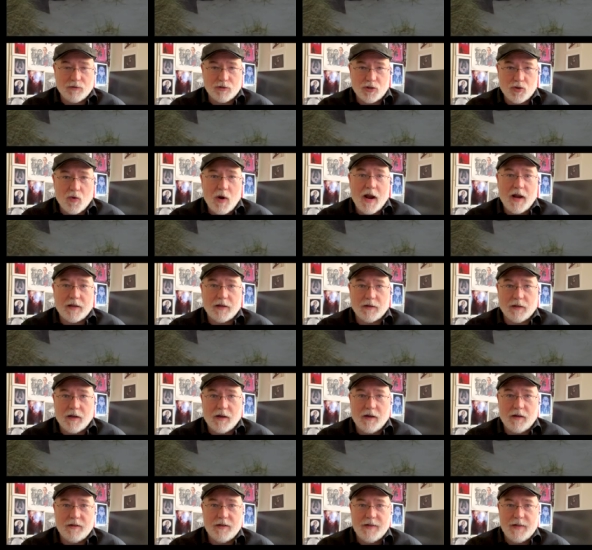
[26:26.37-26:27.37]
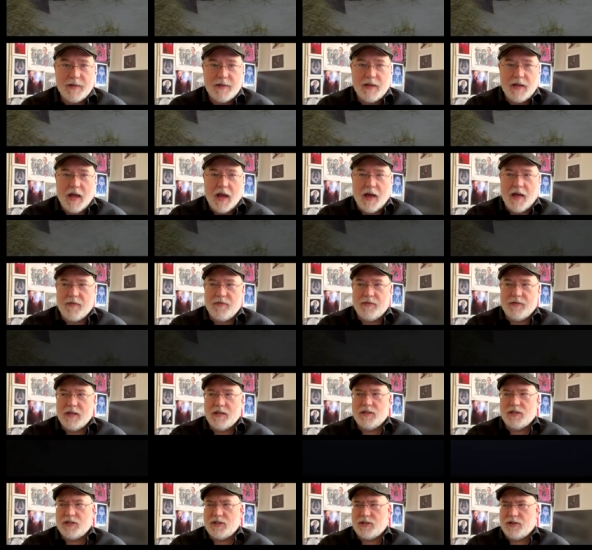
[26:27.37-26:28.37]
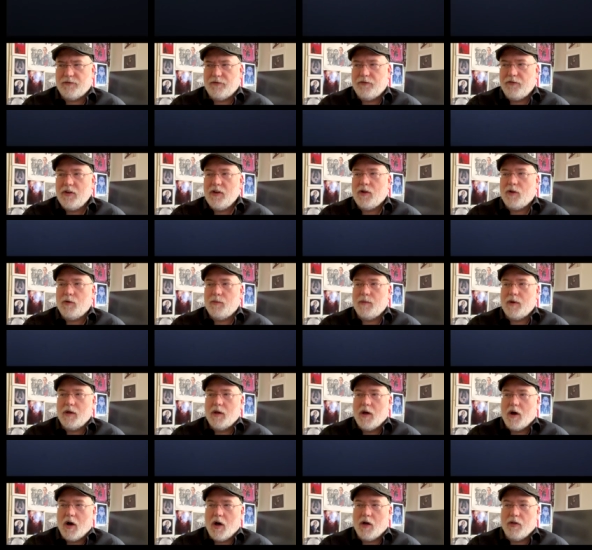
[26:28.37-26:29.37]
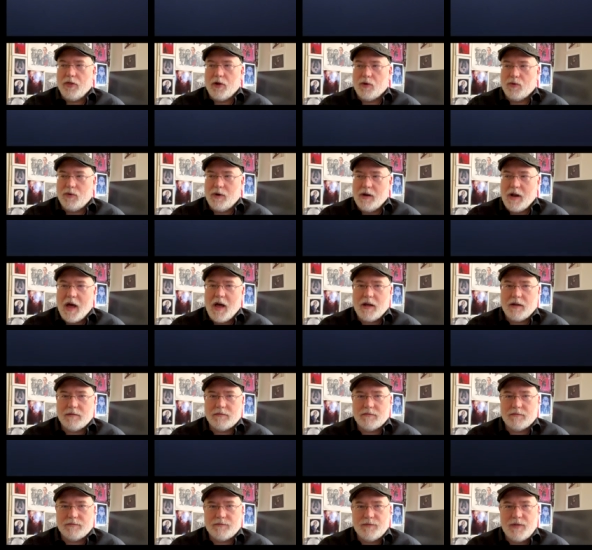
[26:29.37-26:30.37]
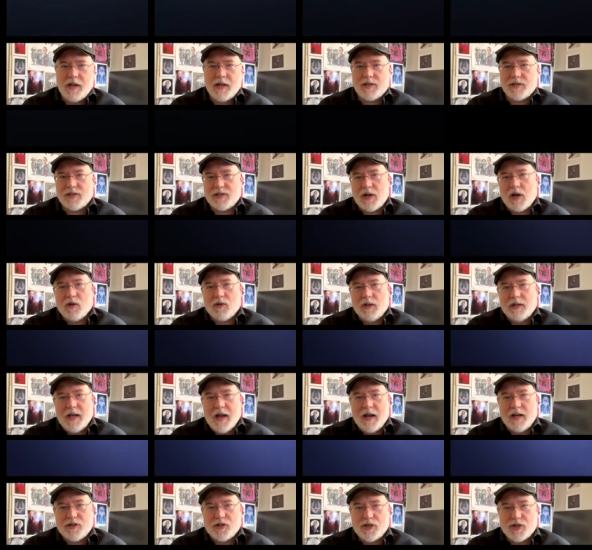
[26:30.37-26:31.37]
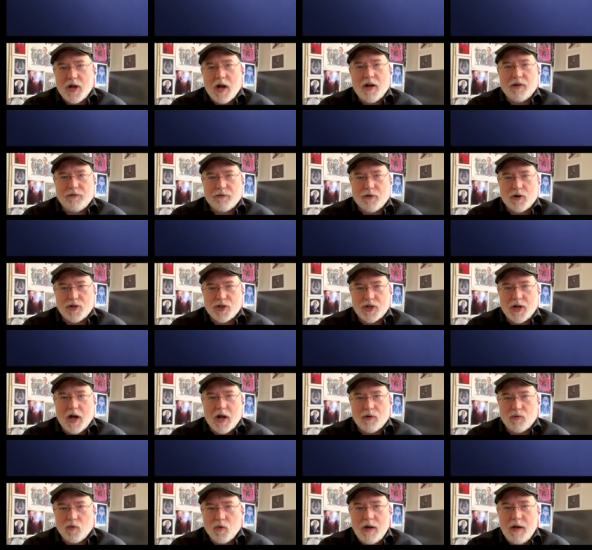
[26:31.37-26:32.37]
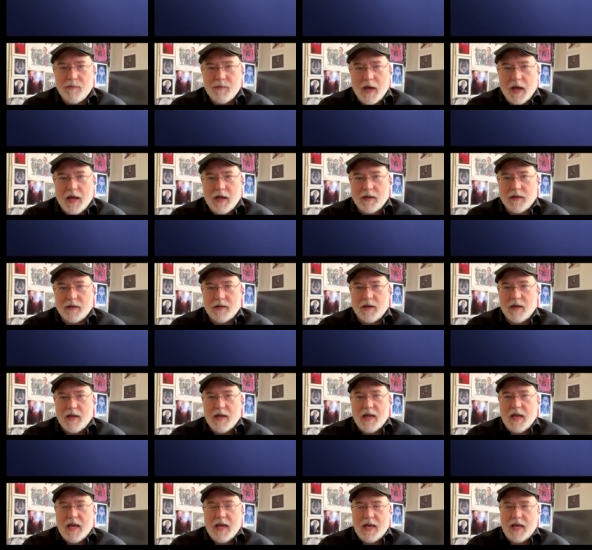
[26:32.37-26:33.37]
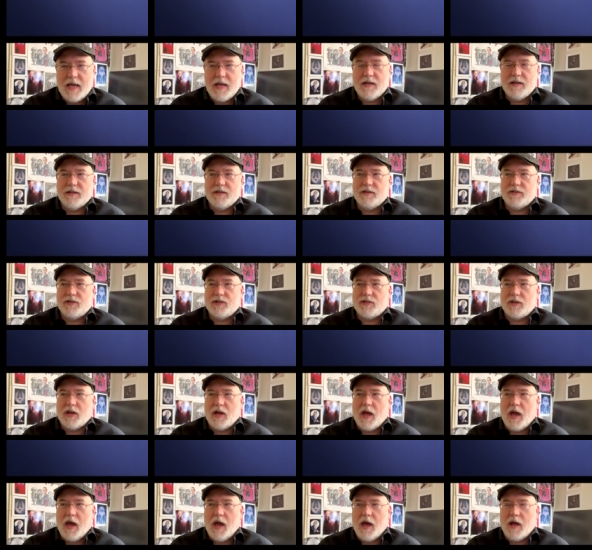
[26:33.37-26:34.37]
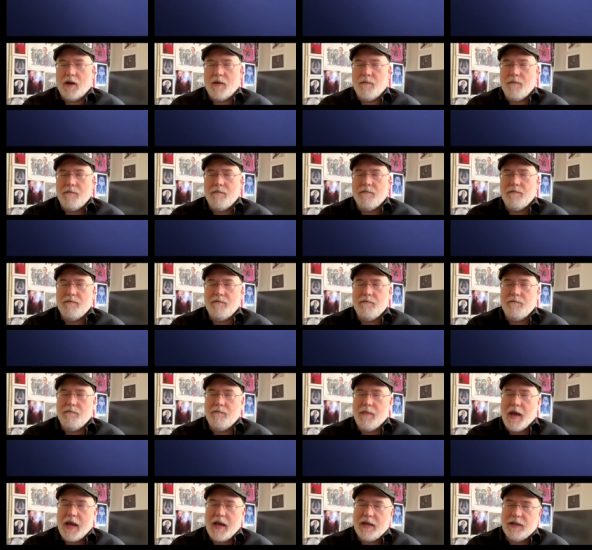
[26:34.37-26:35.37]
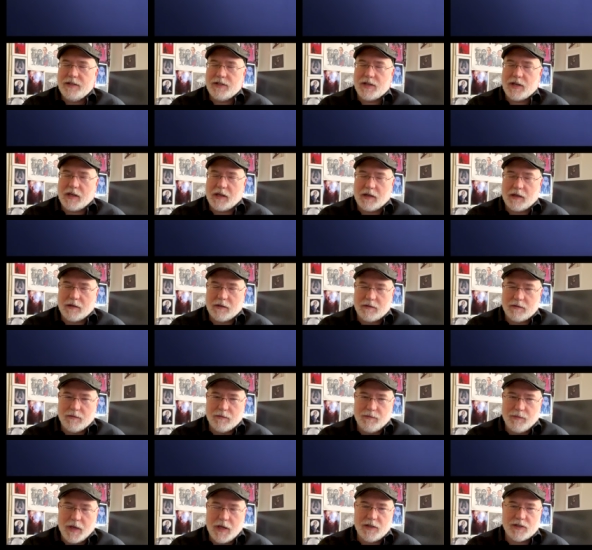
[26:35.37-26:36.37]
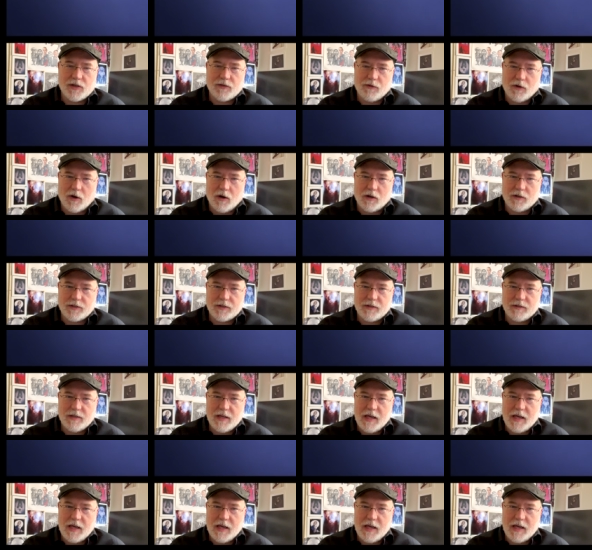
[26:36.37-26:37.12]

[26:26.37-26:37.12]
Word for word: Dracula. And this film, although not necessarily a shot for shot remake, is an amazing piece of art.